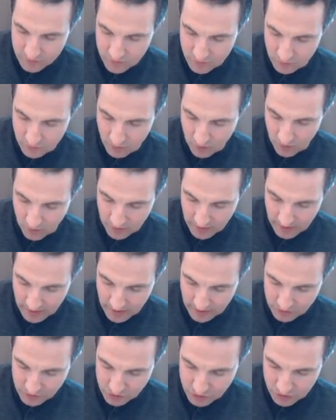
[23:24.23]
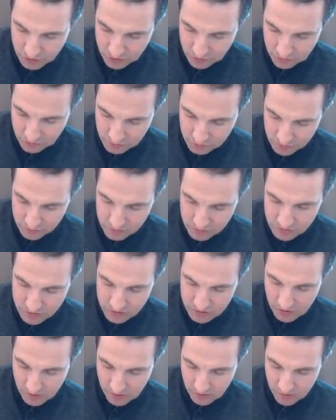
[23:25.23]
to our
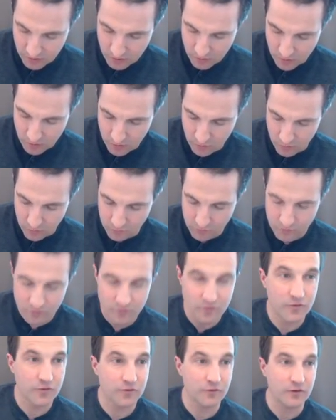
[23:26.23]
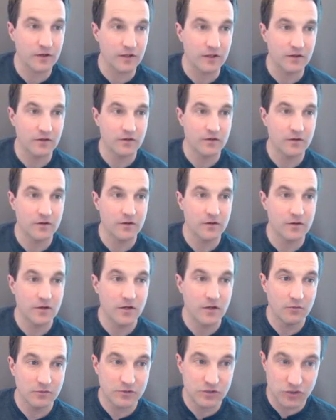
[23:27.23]
H2CO3,
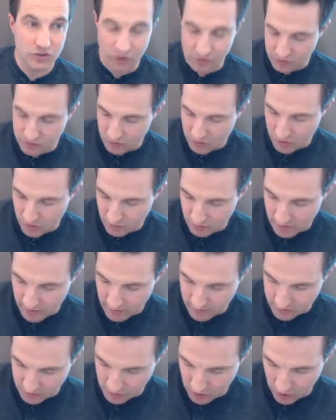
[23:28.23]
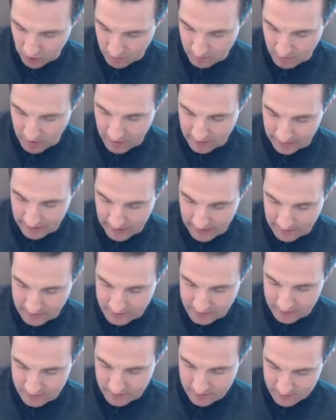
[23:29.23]
which is also known as carbonic
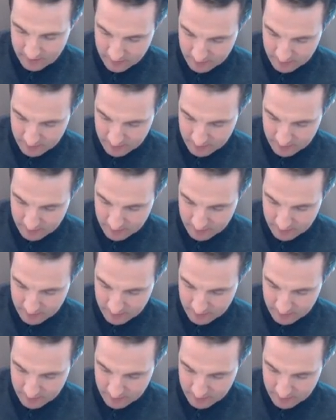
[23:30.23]
acid.